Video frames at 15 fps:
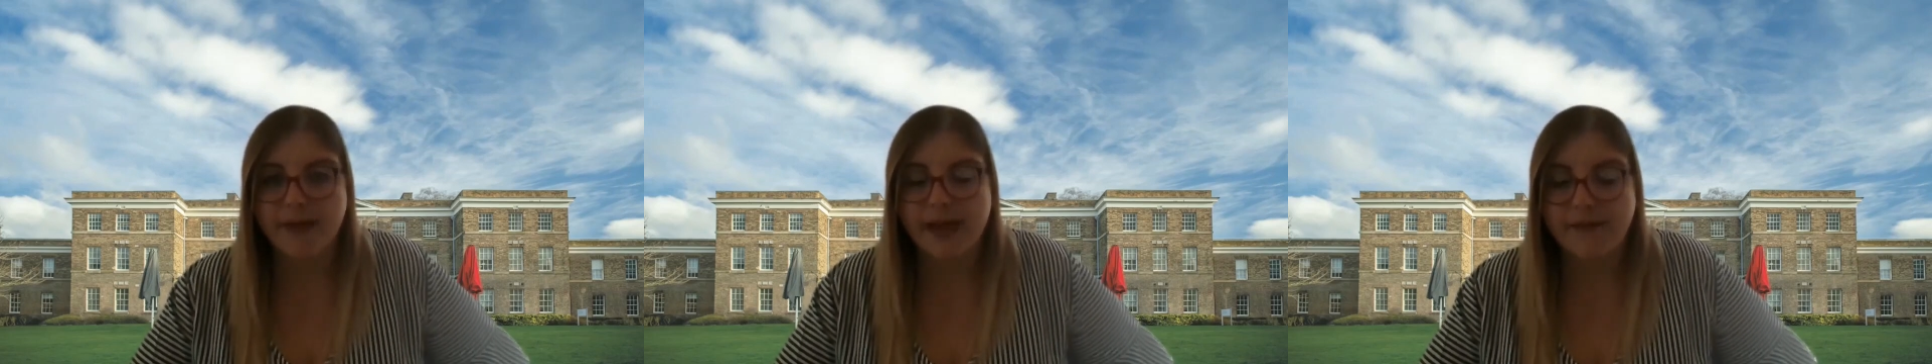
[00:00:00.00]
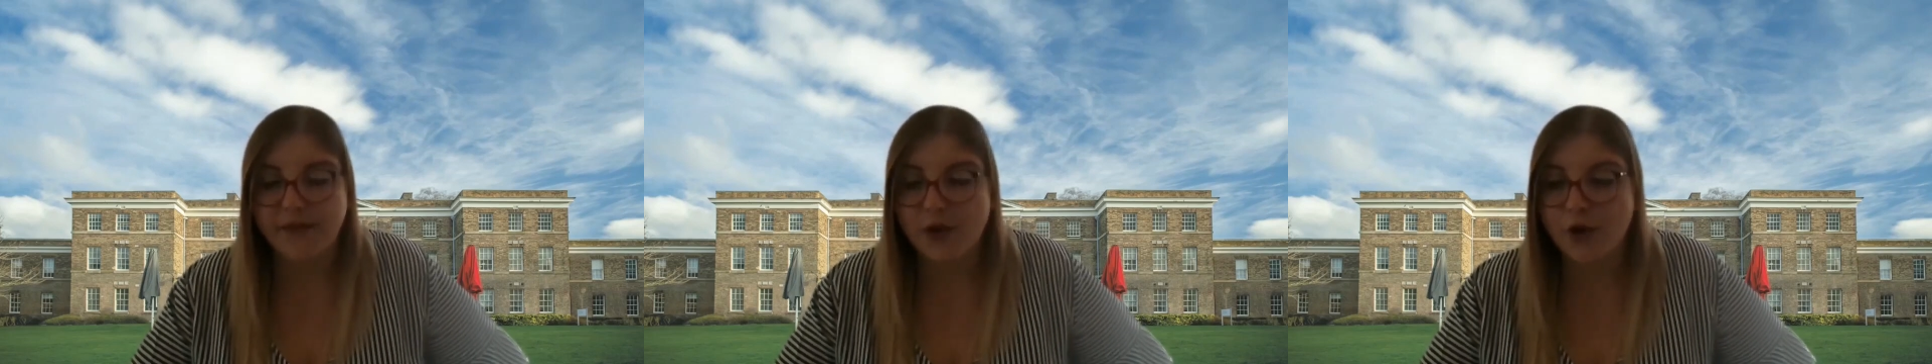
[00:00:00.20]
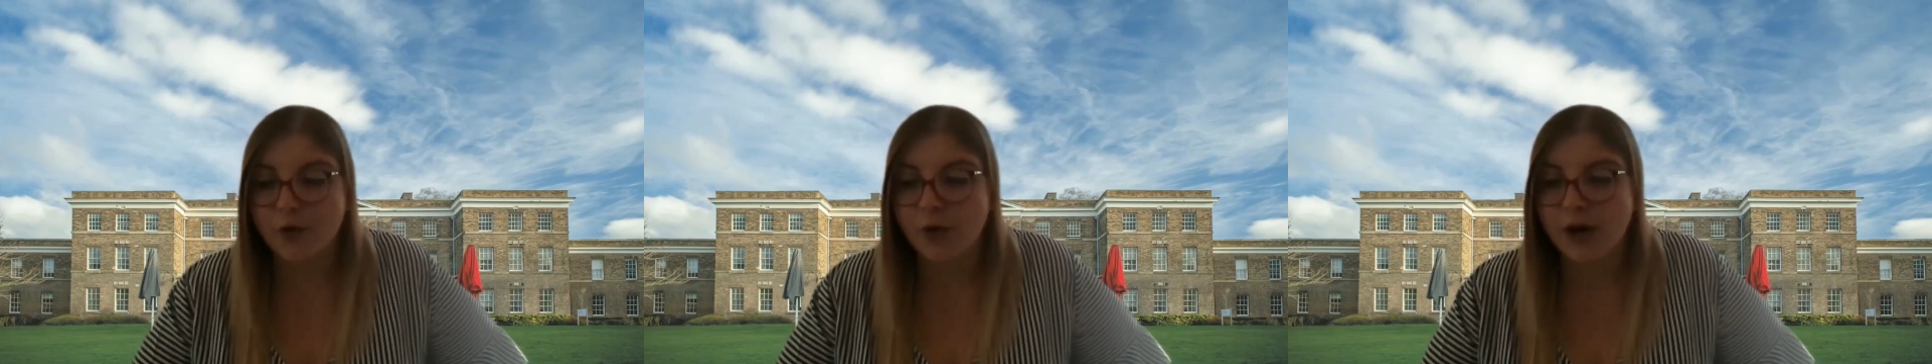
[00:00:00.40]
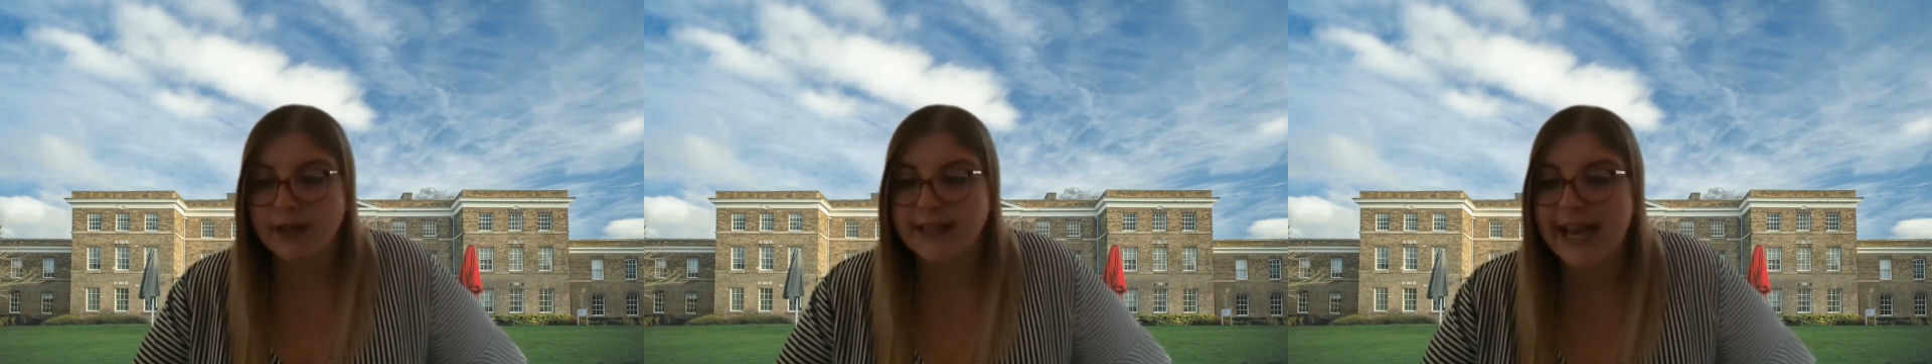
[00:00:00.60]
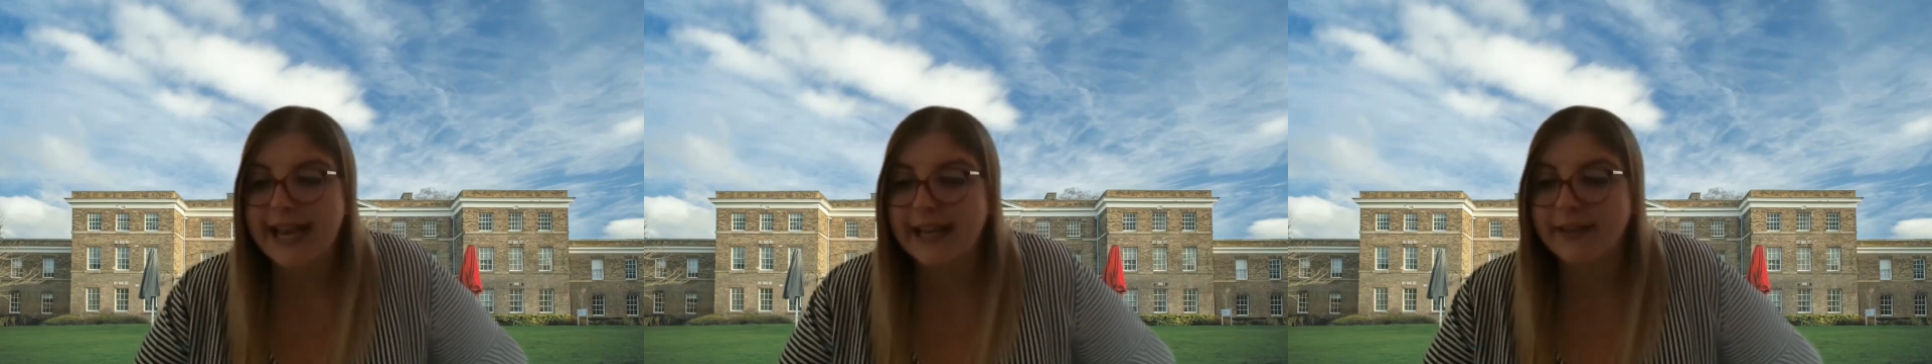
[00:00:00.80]
if you are
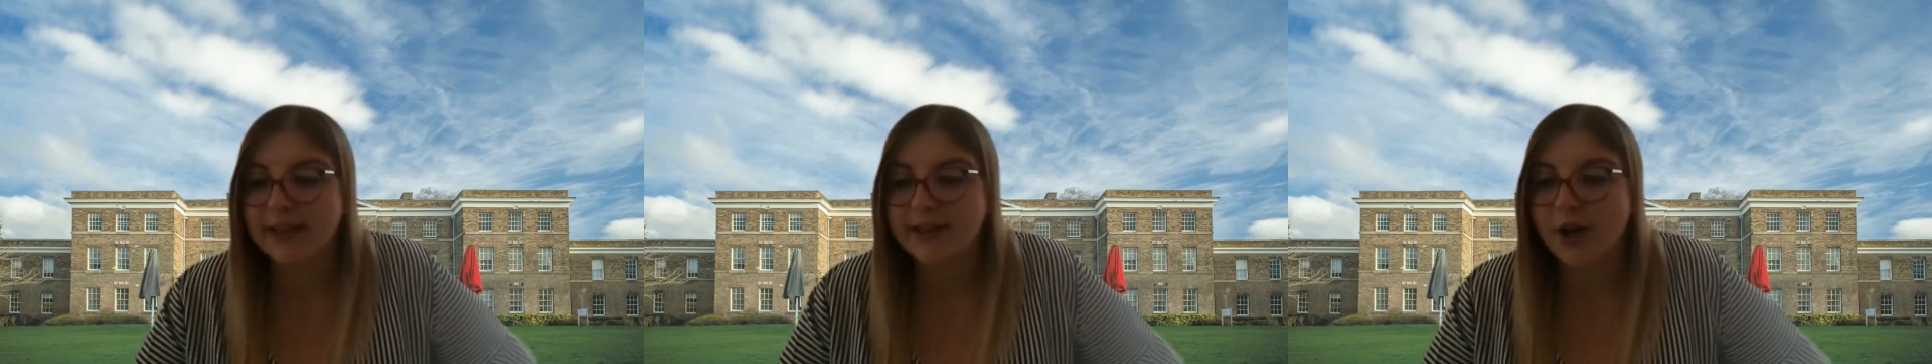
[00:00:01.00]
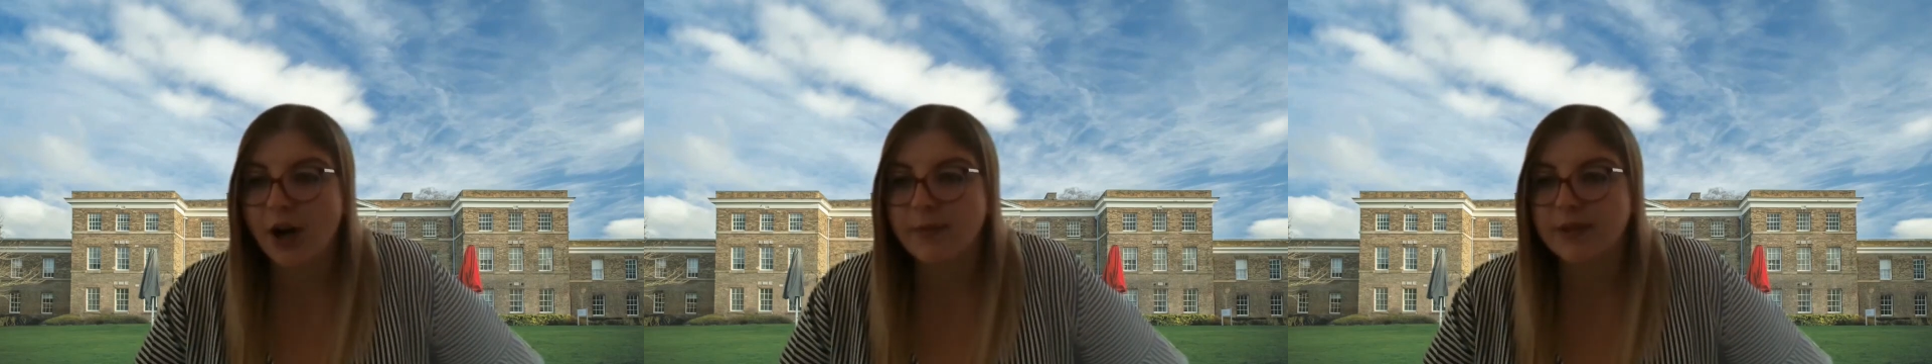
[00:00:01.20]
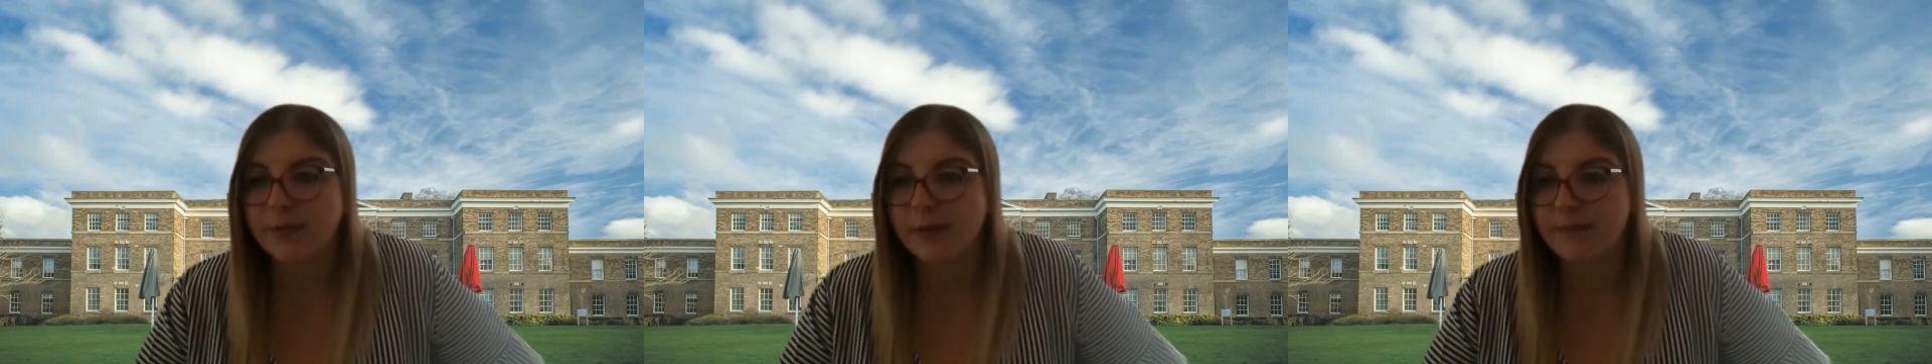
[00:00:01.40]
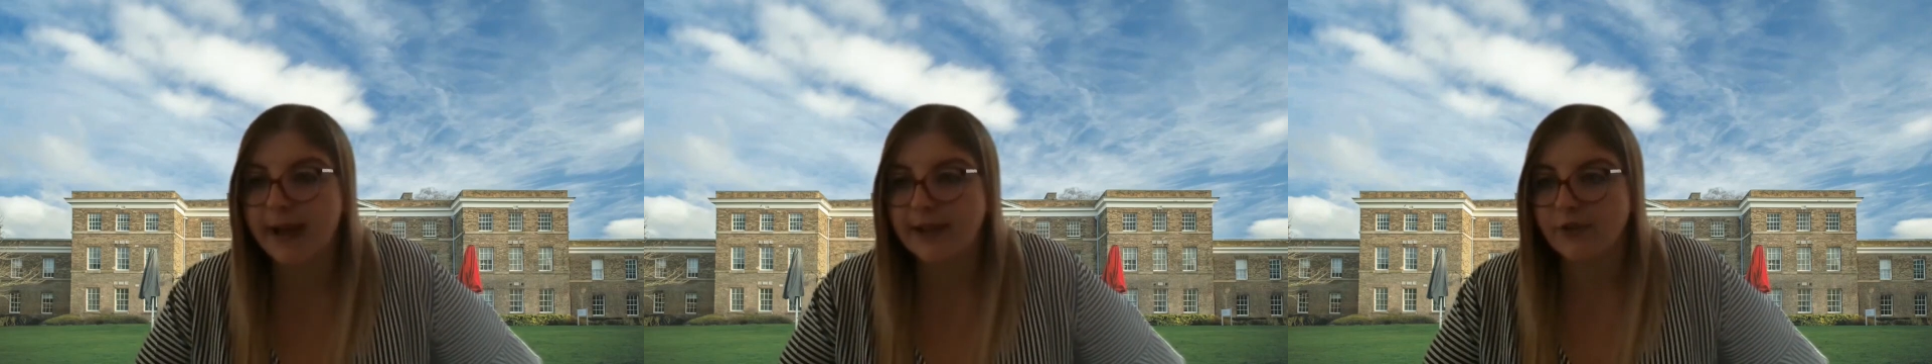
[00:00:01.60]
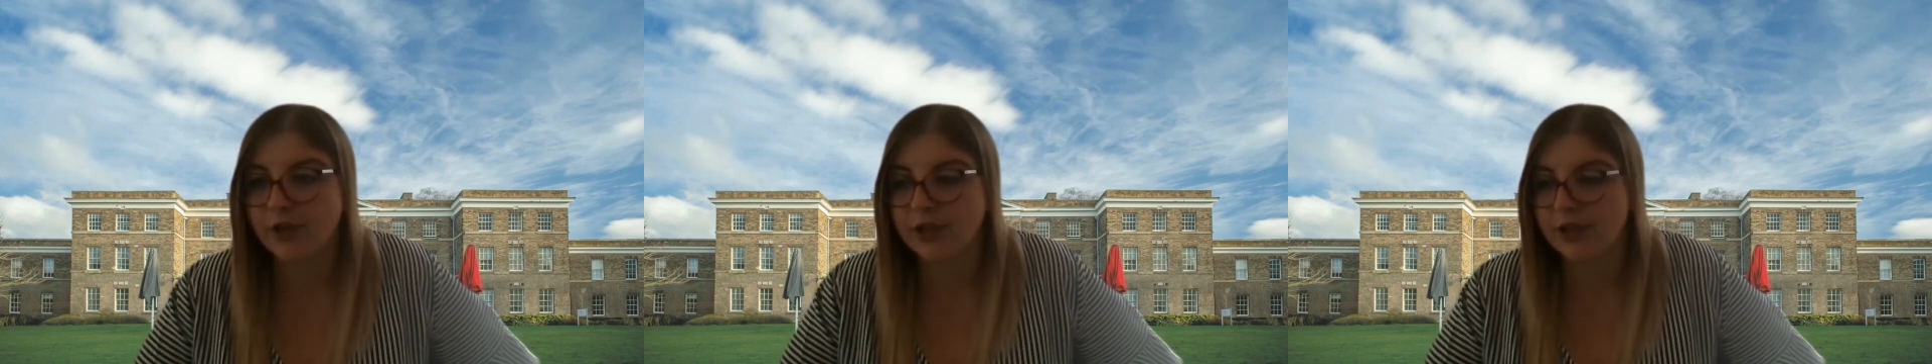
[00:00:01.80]
taking the time to be
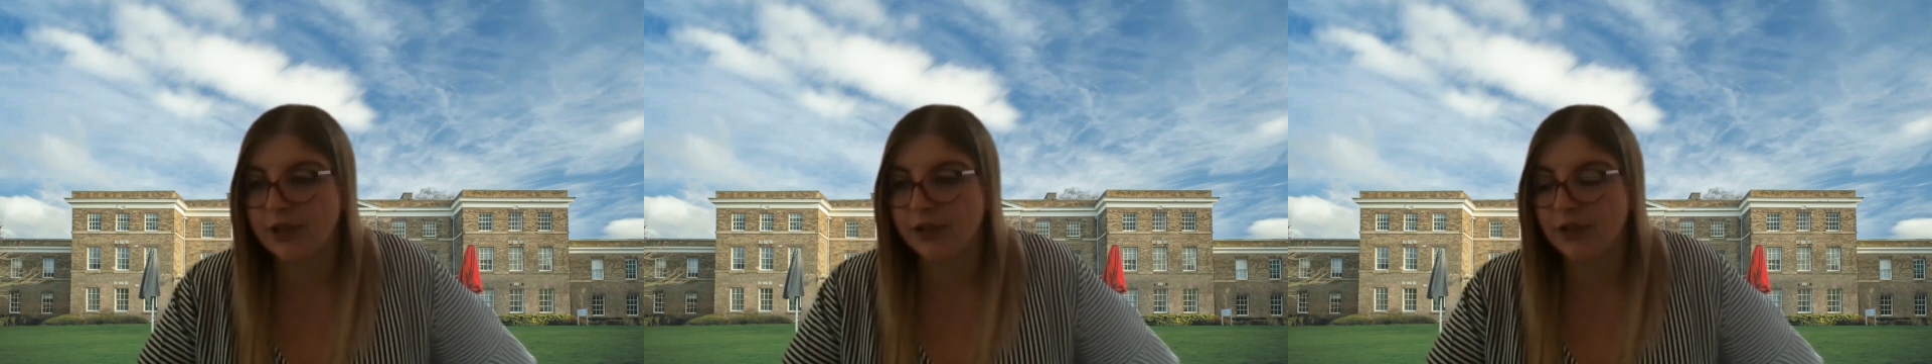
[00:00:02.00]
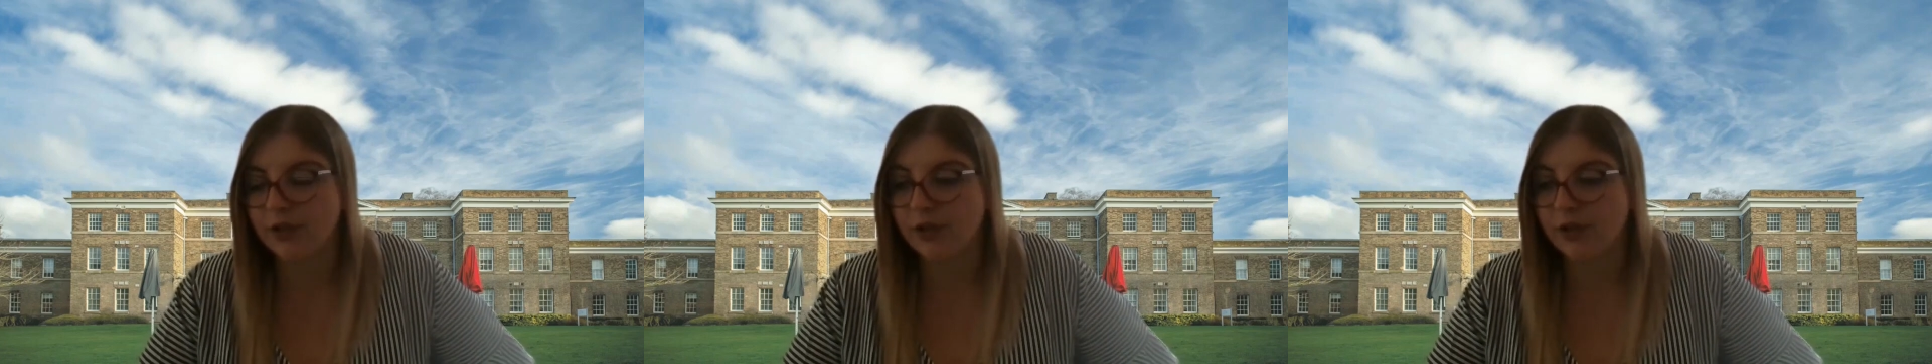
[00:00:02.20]
measured and